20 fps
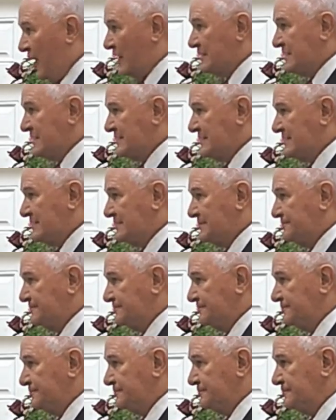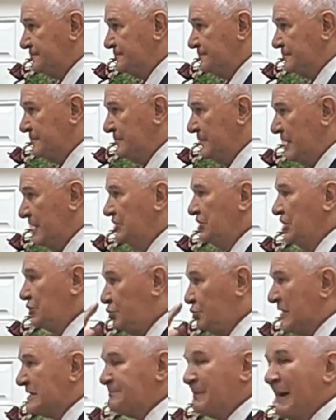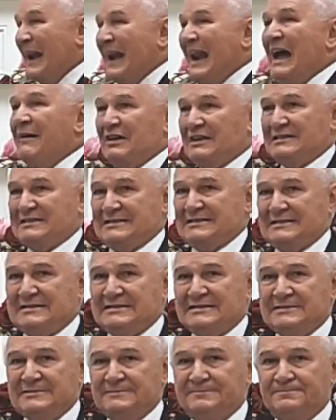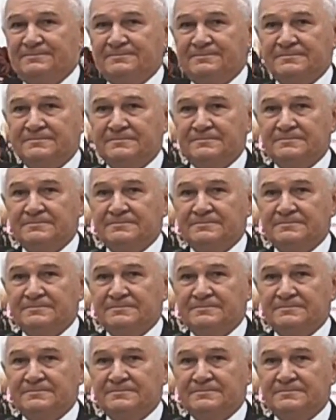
we are listening to two voices, two words.